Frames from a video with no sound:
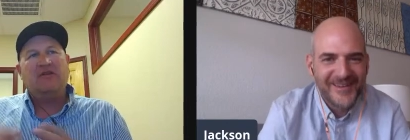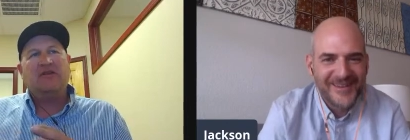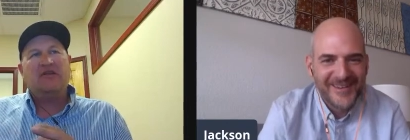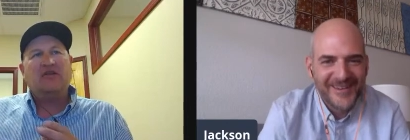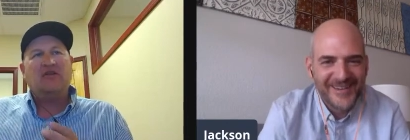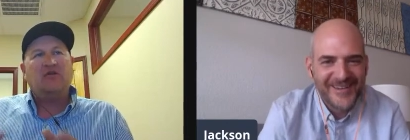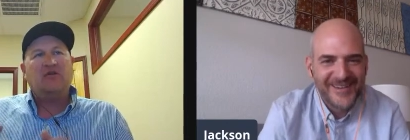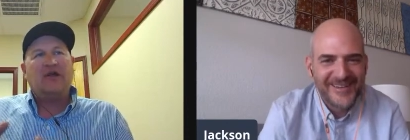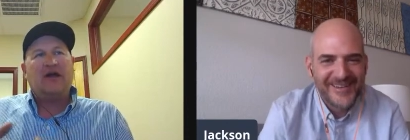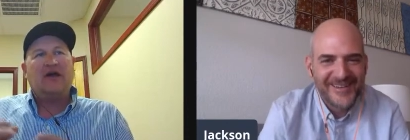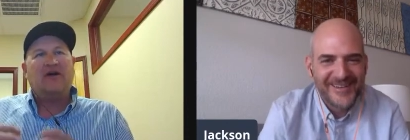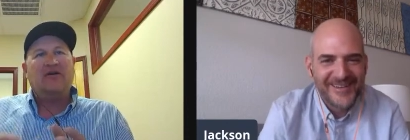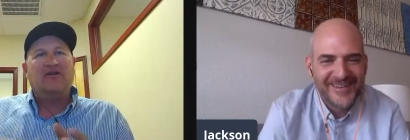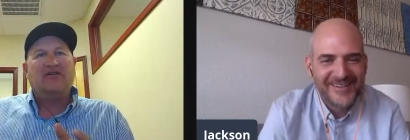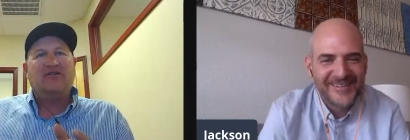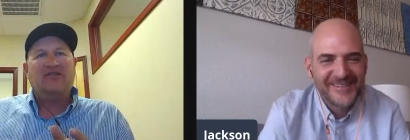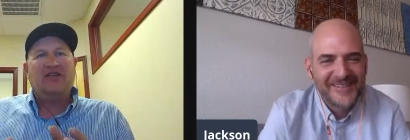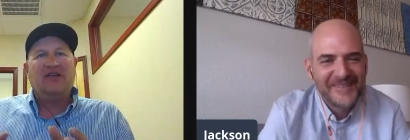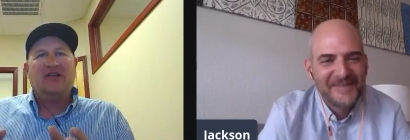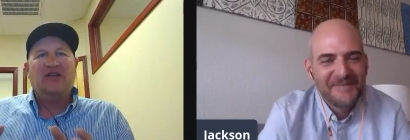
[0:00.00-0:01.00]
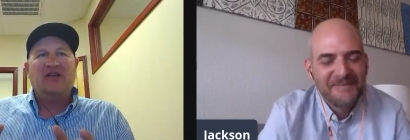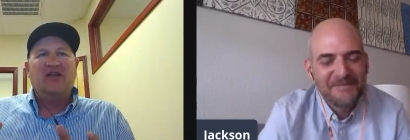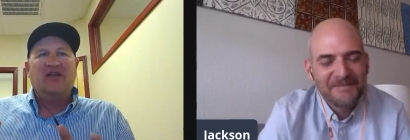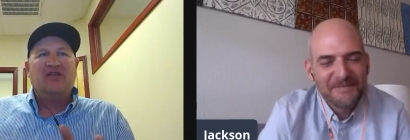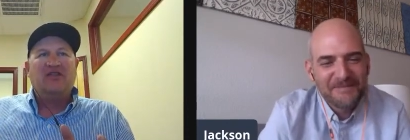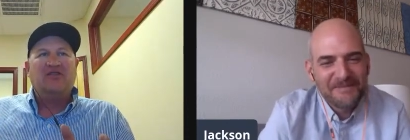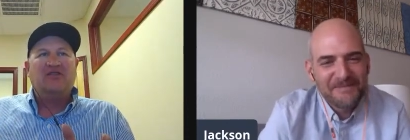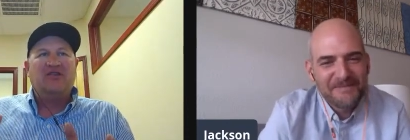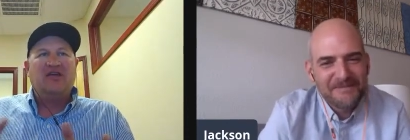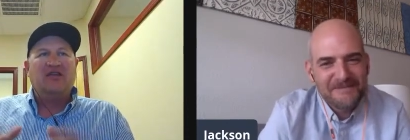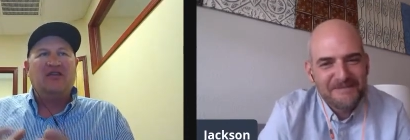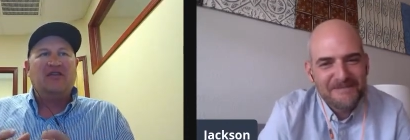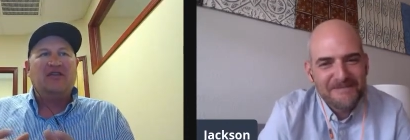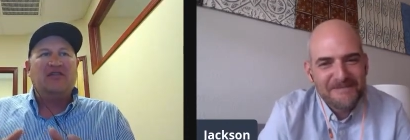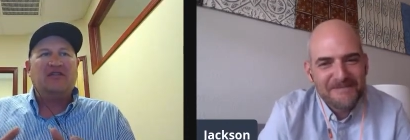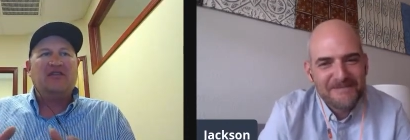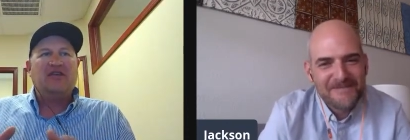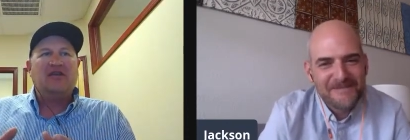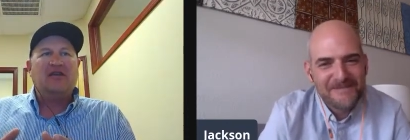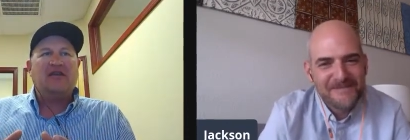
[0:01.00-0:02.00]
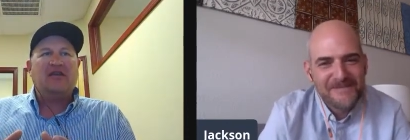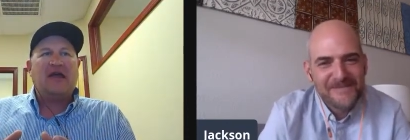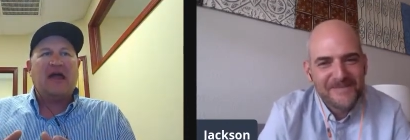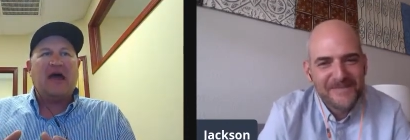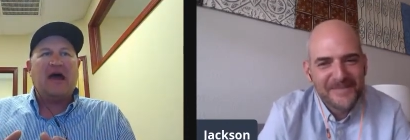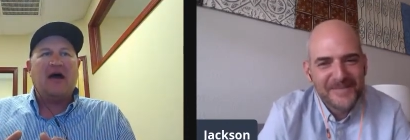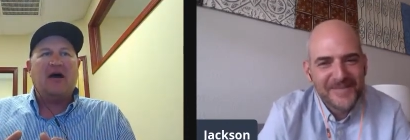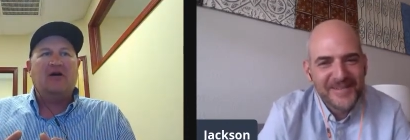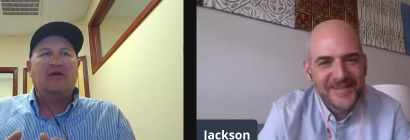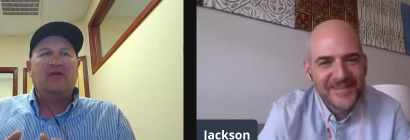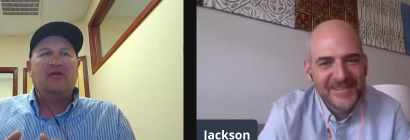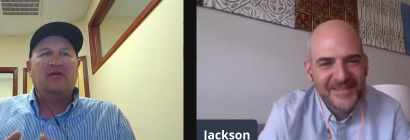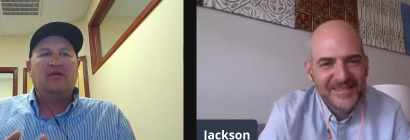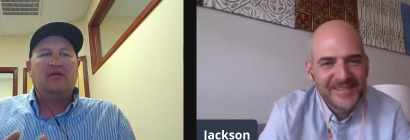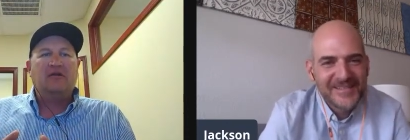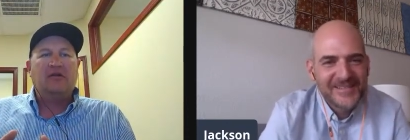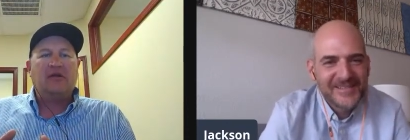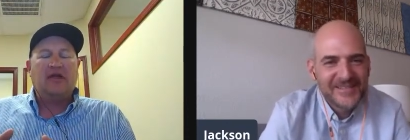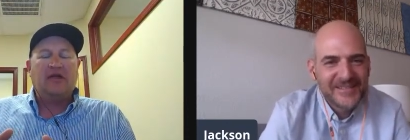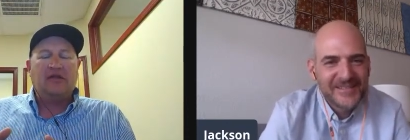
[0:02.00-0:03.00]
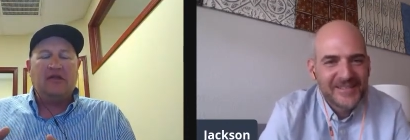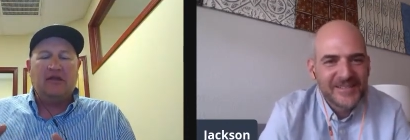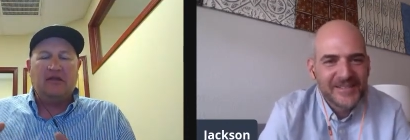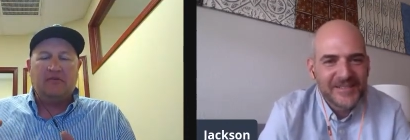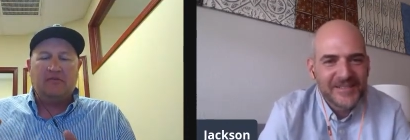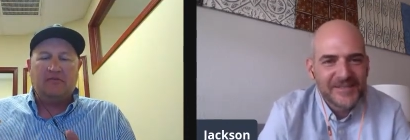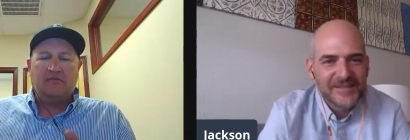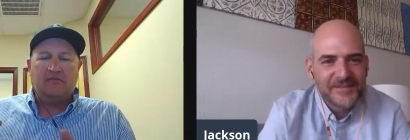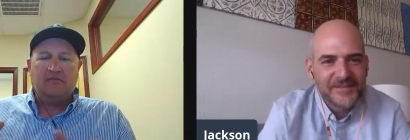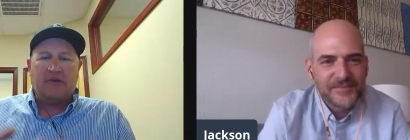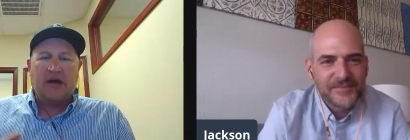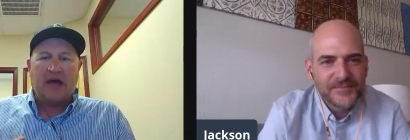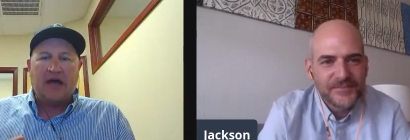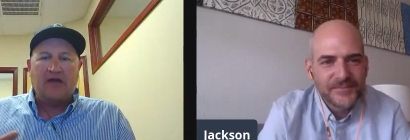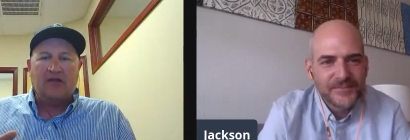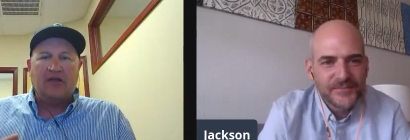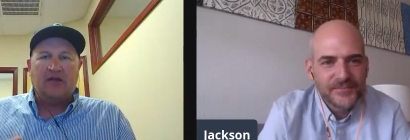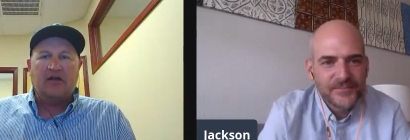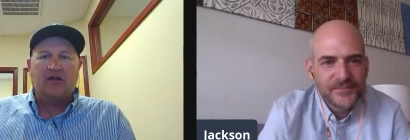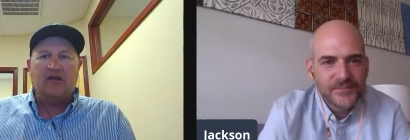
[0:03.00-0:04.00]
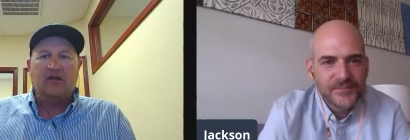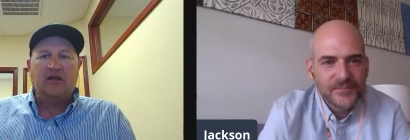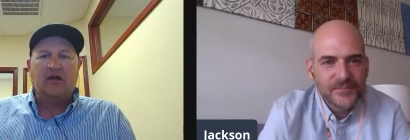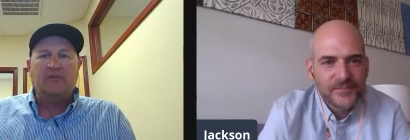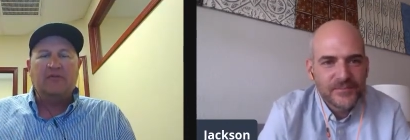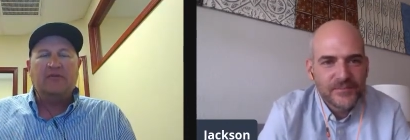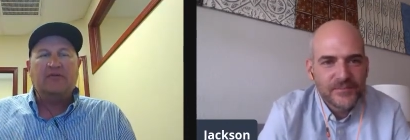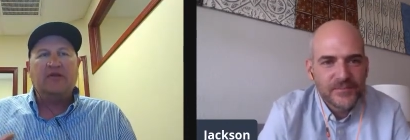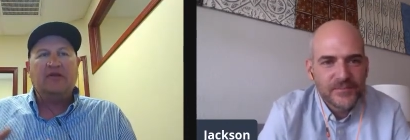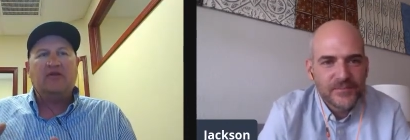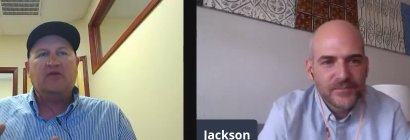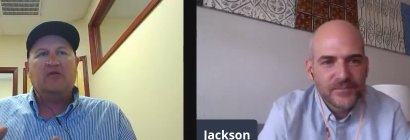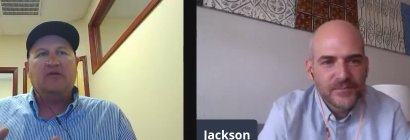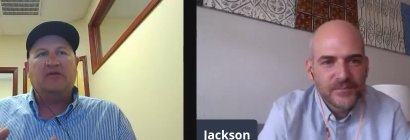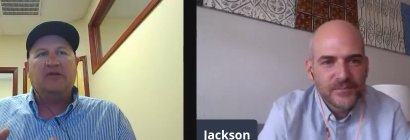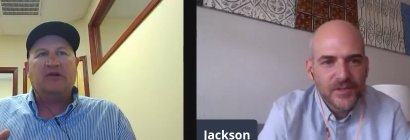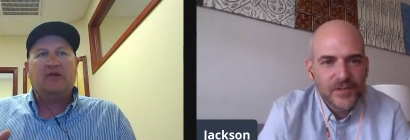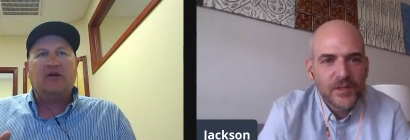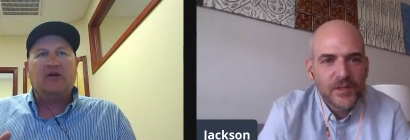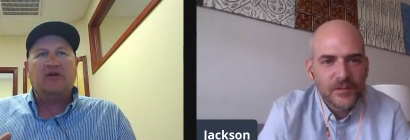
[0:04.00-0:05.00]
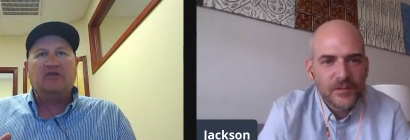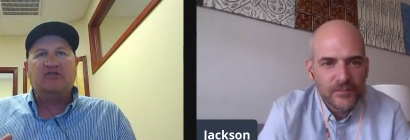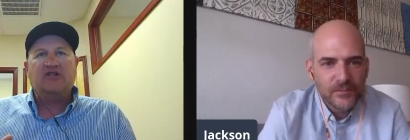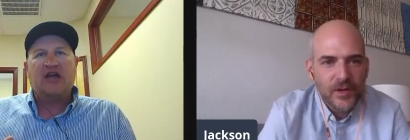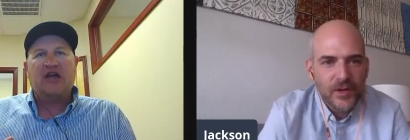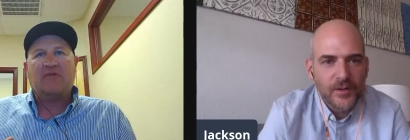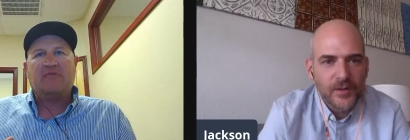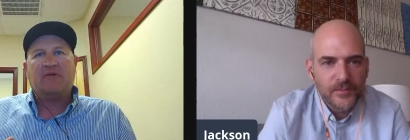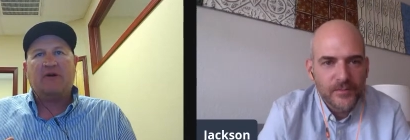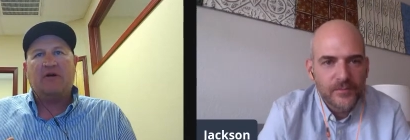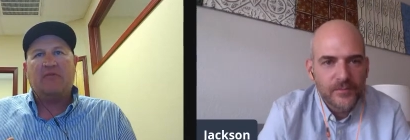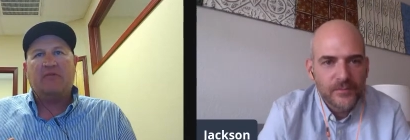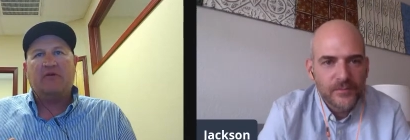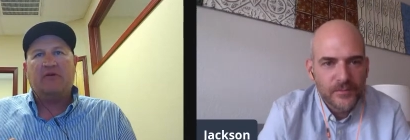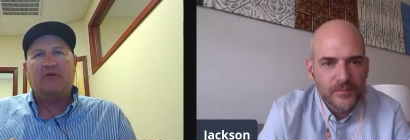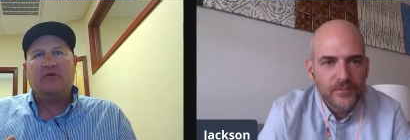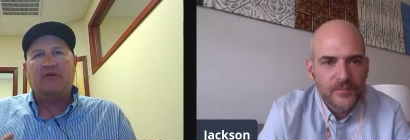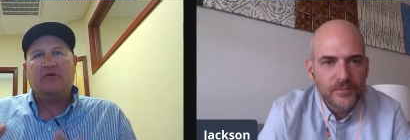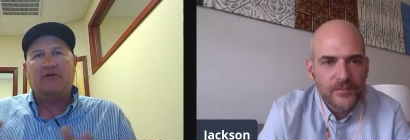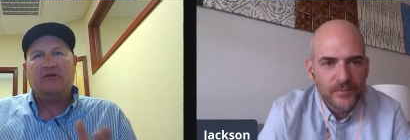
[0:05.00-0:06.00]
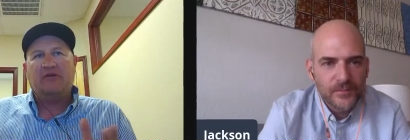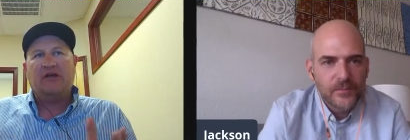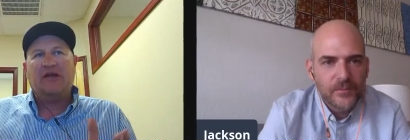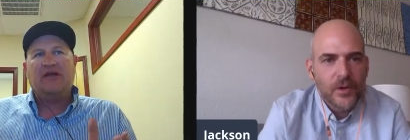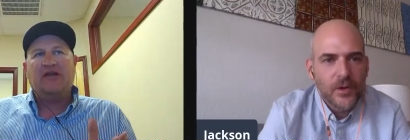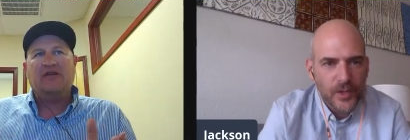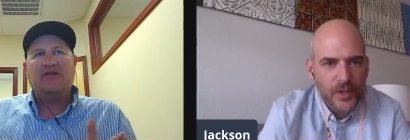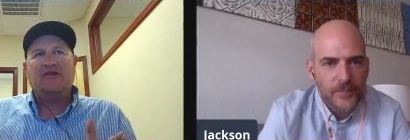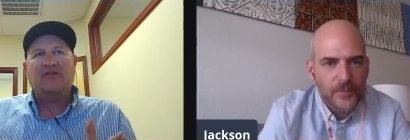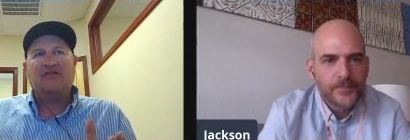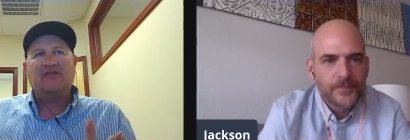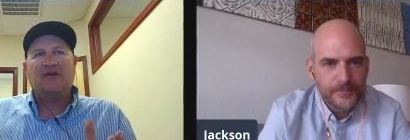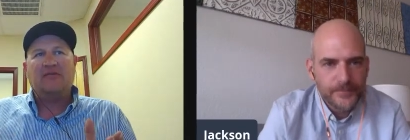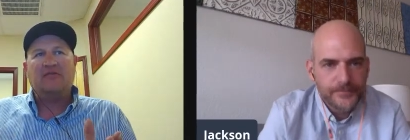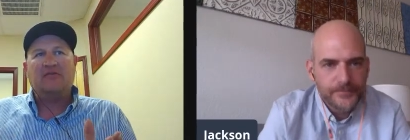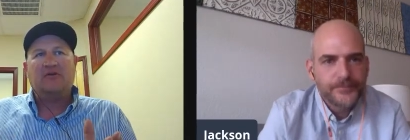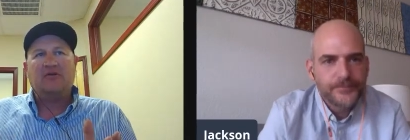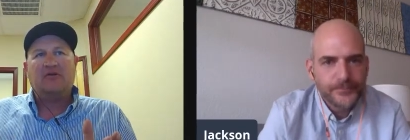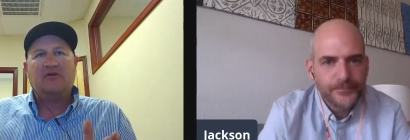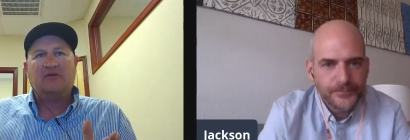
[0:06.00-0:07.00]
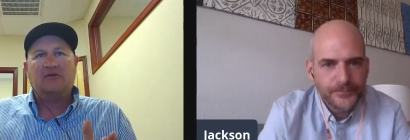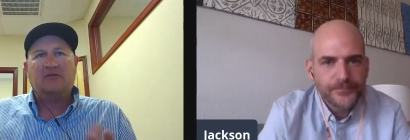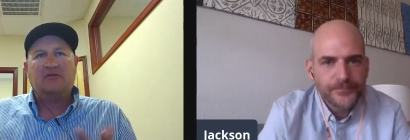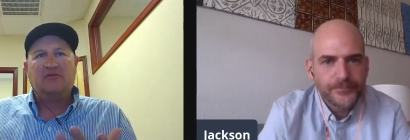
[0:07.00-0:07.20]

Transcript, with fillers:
Speaker 1: they do now is they thin, thin it out and they yeah. pile it all up and they do what they call a jackpot burn, like okay. in December.